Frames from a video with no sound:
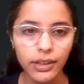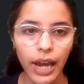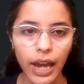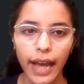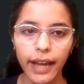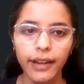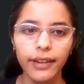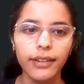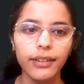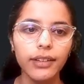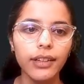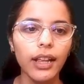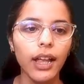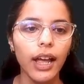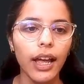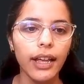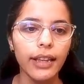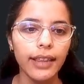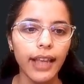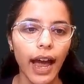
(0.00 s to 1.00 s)
triangle,
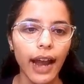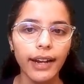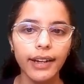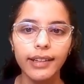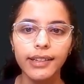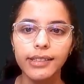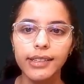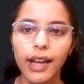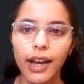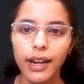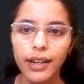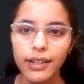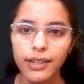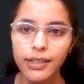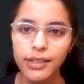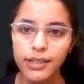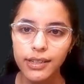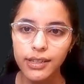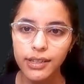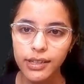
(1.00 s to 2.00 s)
that is our
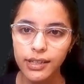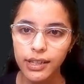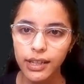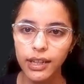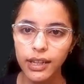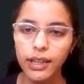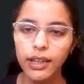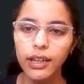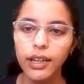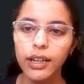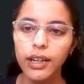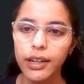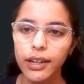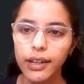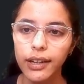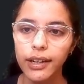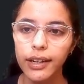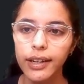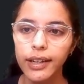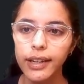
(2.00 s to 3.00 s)

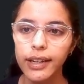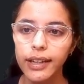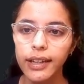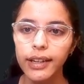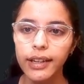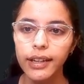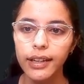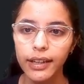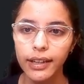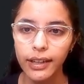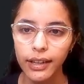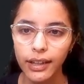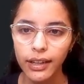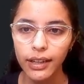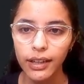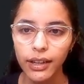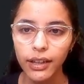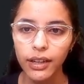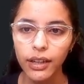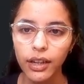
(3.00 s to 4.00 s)
CDE,
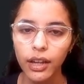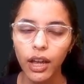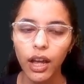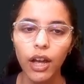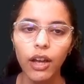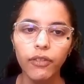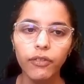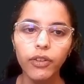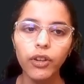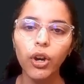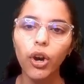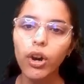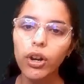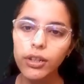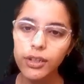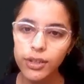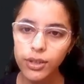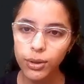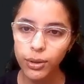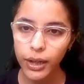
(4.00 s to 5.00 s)
we
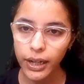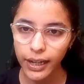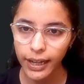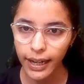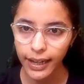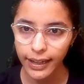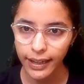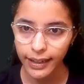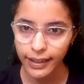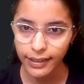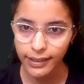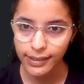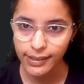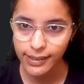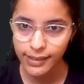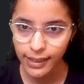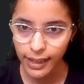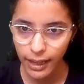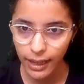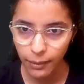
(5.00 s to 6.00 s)
also are getting the
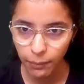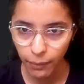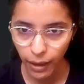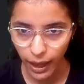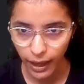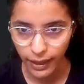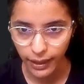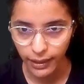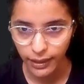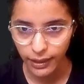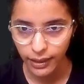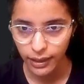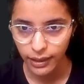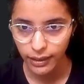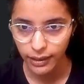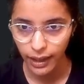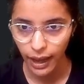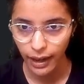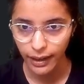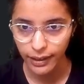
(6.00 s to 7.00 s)
same height,
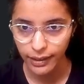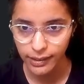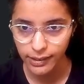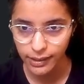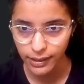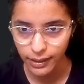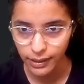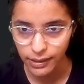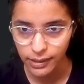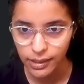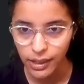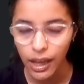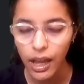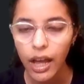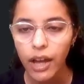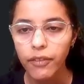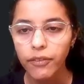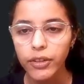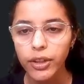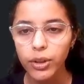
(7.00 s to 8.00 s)
that is this.
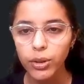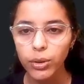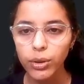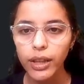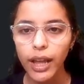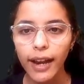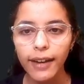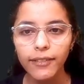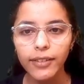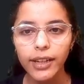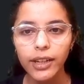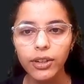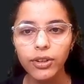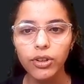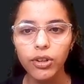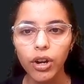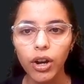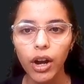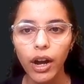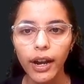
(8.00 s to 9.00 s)
We know that we can
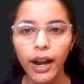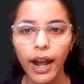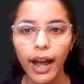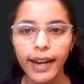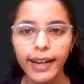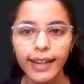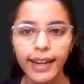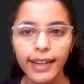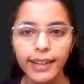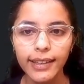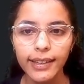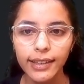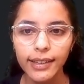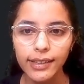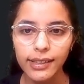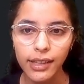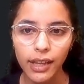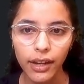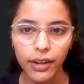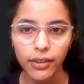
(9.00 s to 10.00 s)
draw our height like
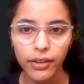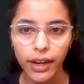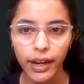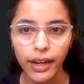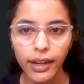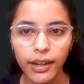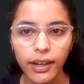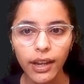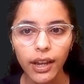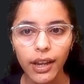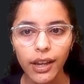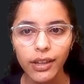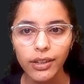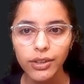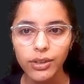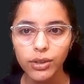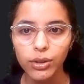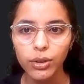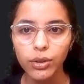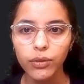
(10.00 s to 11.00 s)
this, right?
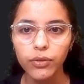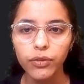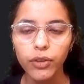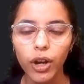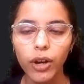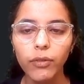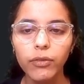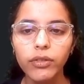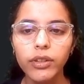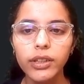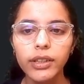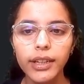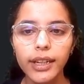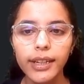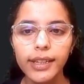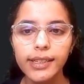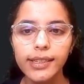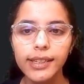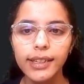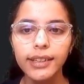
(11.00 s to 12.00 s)
So from
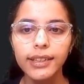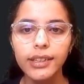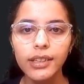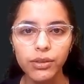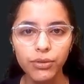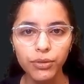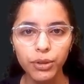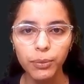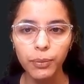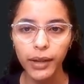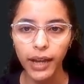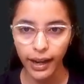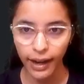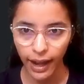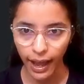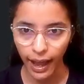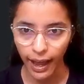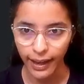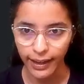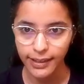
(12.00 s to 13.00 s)
vertex C, this would be our
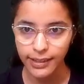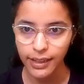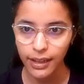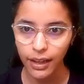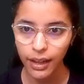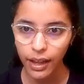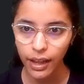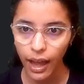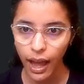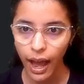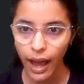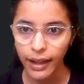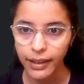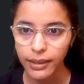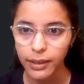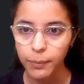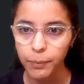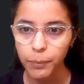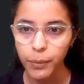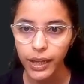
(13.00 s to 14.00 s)
height,
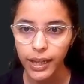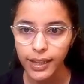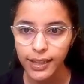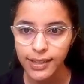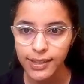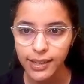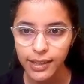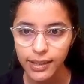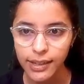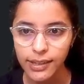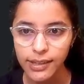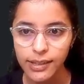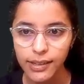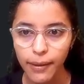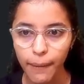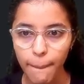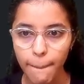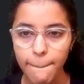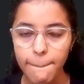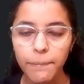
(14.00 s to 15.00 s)
and the base is,
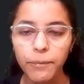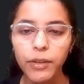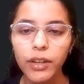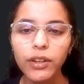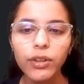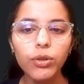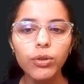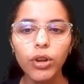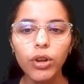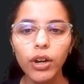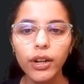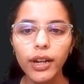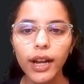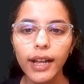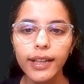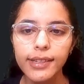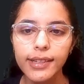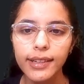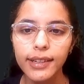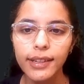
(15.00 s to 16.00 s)
we do not
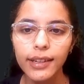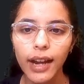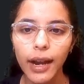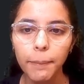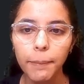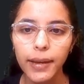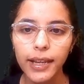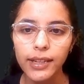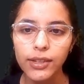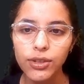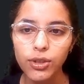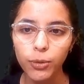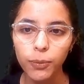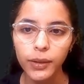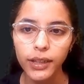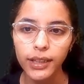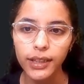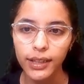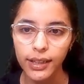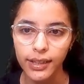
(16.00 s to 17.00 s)
consider our base to
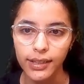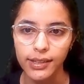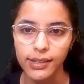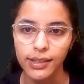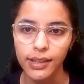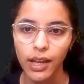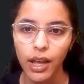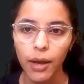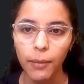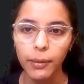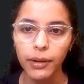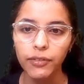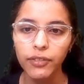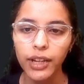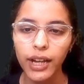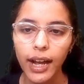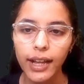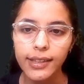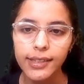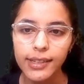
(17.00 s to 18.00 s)
be this, but we
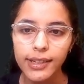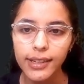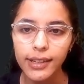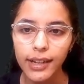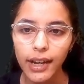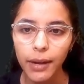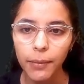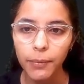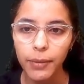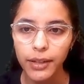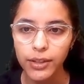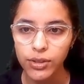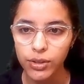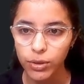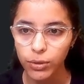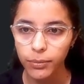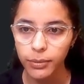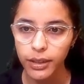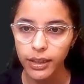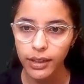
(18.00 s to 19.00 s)
consider our base
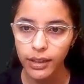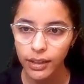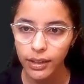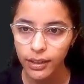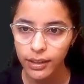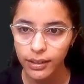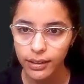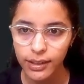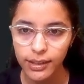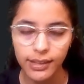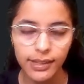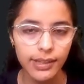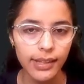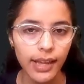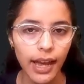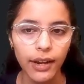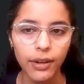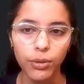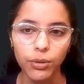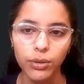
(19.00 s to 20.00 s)
to be this
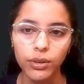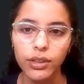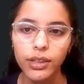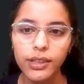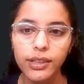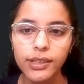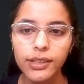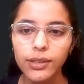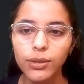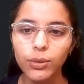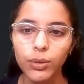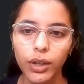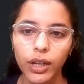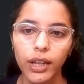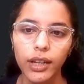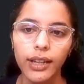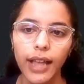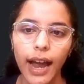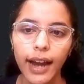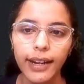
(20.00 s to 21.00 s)
side, this
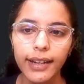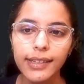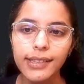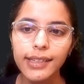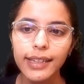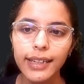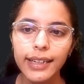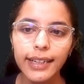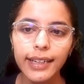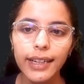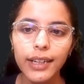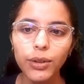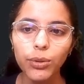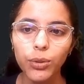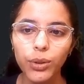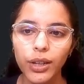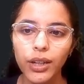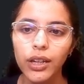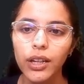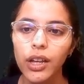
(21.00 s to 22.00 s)
only, that is ED
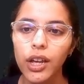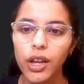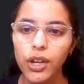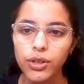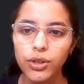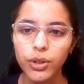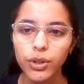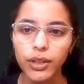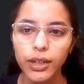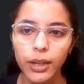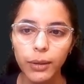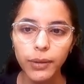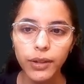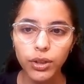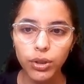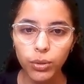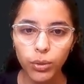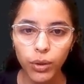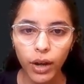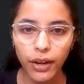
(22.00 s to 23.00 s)
only. So it will be
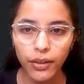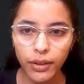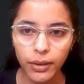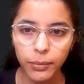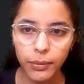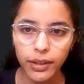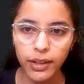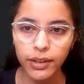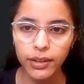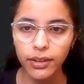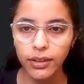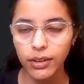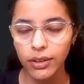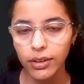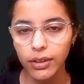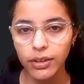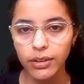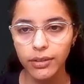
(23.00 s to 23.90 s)
200 meter.